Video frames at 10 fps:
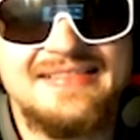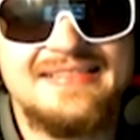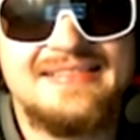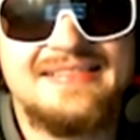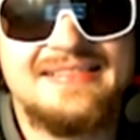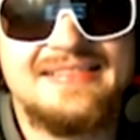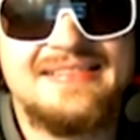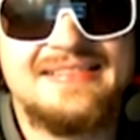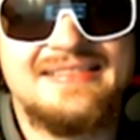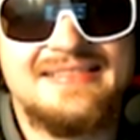
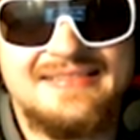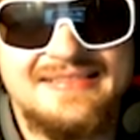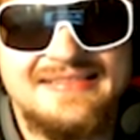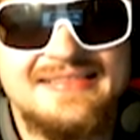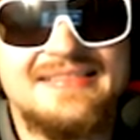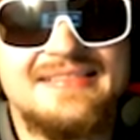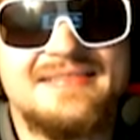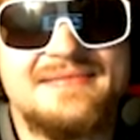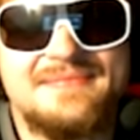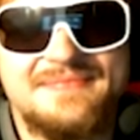
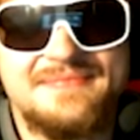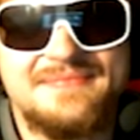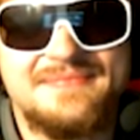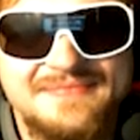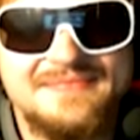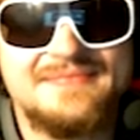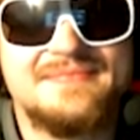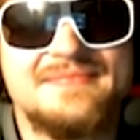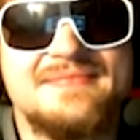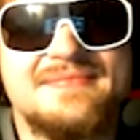
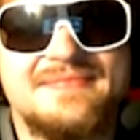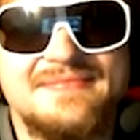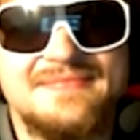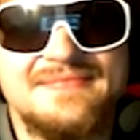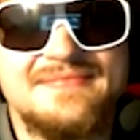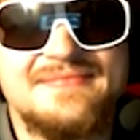(silent)